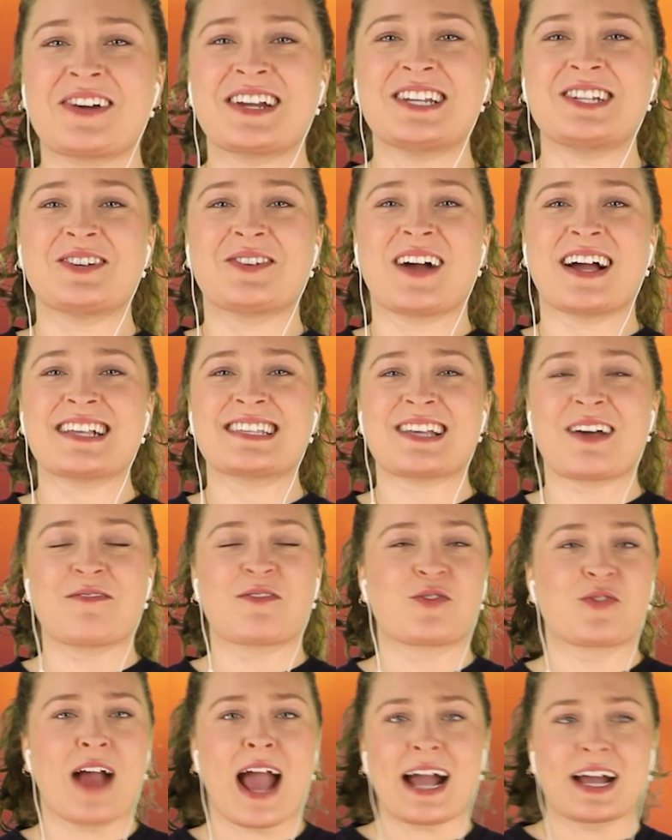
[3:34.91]
Wait, do you guys have
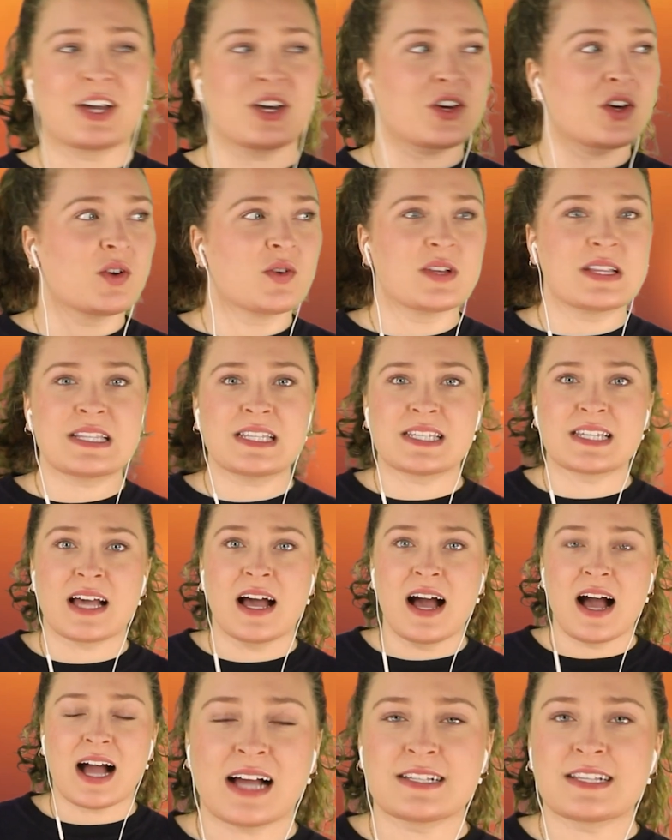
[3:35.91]
raccoons?
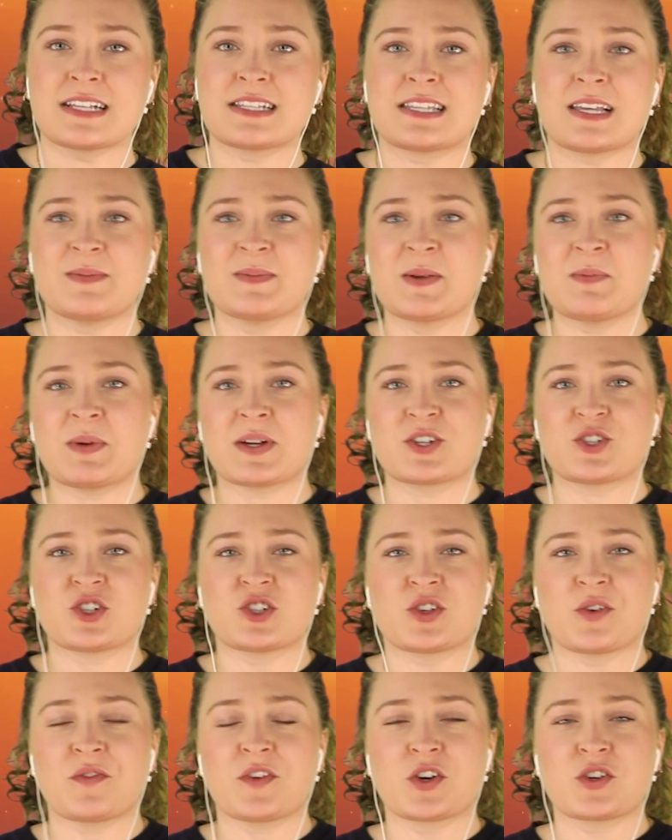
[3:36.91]
I said send me
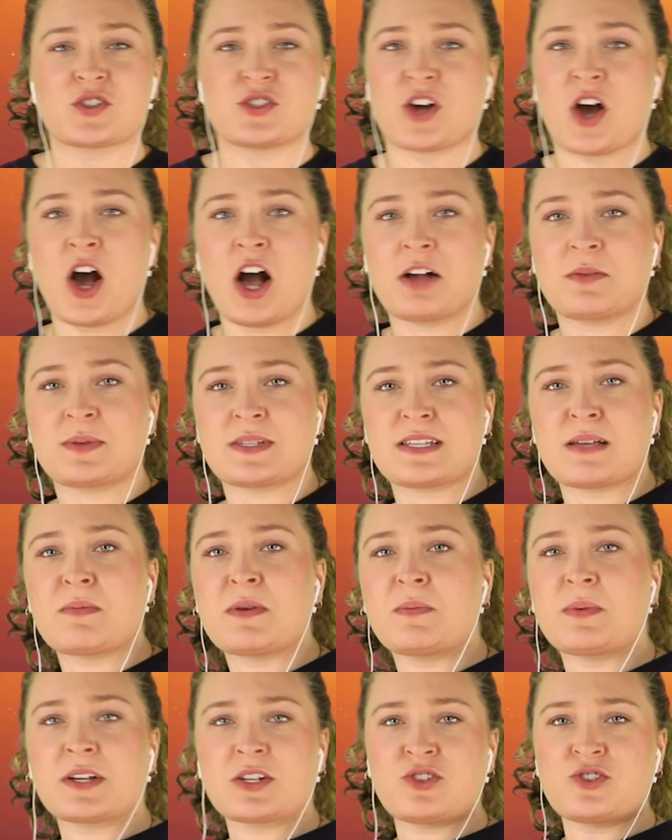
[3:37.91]
pictures of your dog, but send
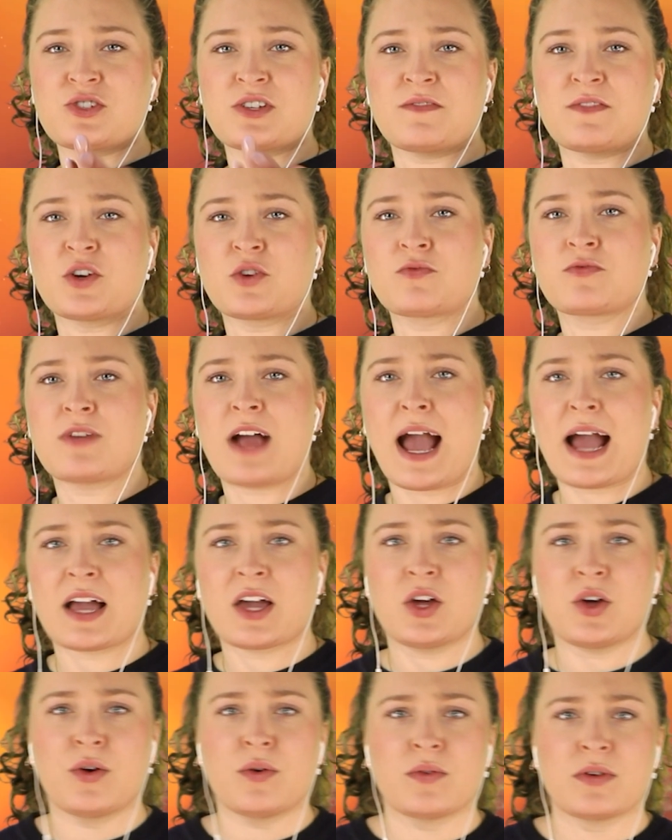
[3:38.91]
me pictures of your
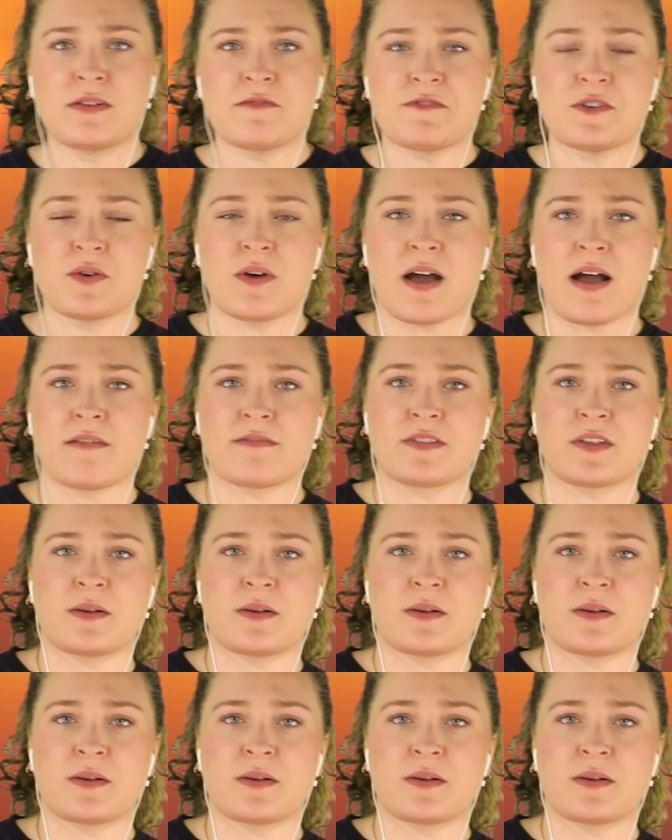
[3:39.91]
raccoon if you have